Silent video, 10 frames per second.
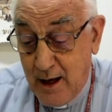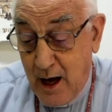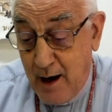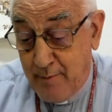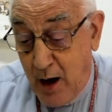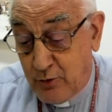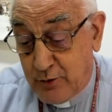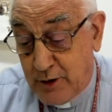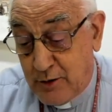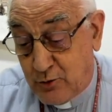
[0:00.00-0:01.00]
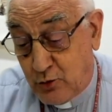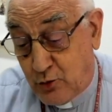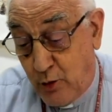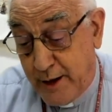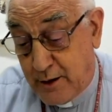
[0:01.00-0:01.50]
amounting to
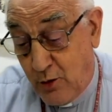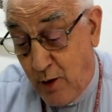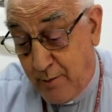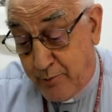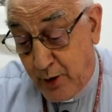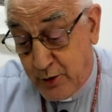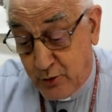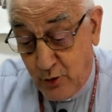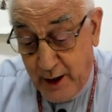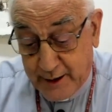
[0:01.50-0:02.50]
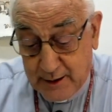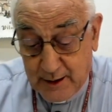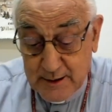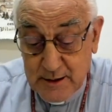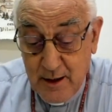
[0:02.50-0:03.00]
21.2
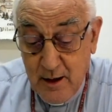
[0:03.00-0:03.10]
hectares.